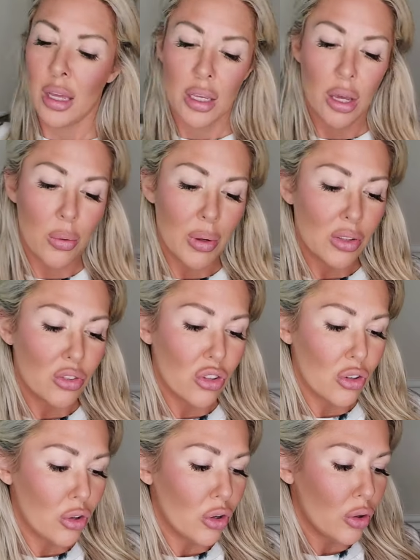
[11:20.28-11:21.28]
go
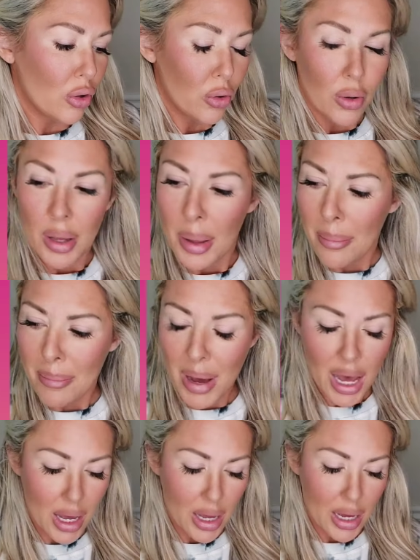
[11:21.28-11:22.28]
into
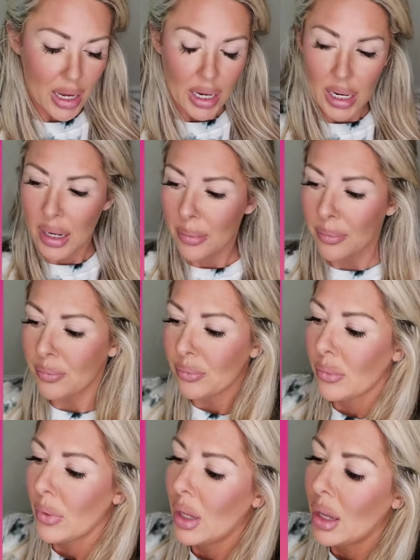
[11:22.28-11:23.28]
my,
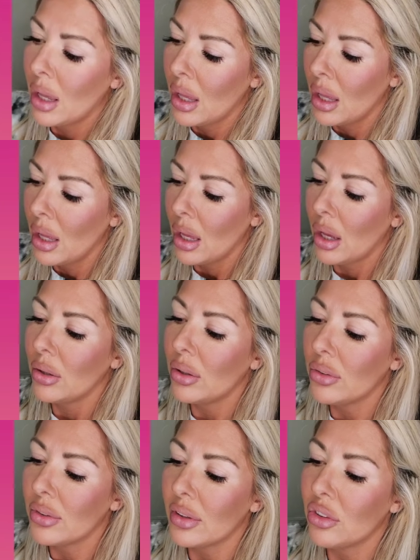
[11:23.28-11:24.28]
I
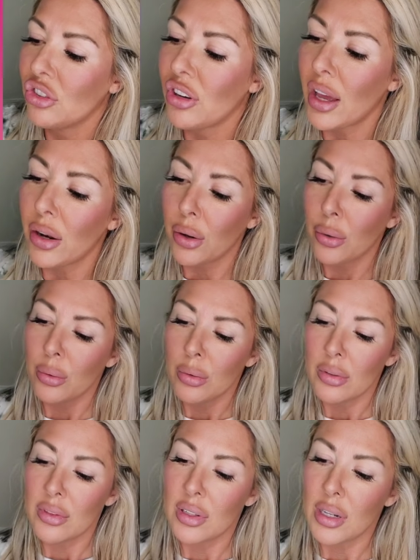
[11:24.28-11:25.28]
use this shadow
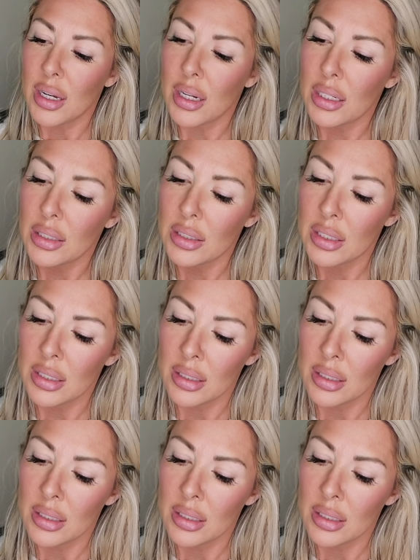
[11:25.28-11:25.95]
tonight.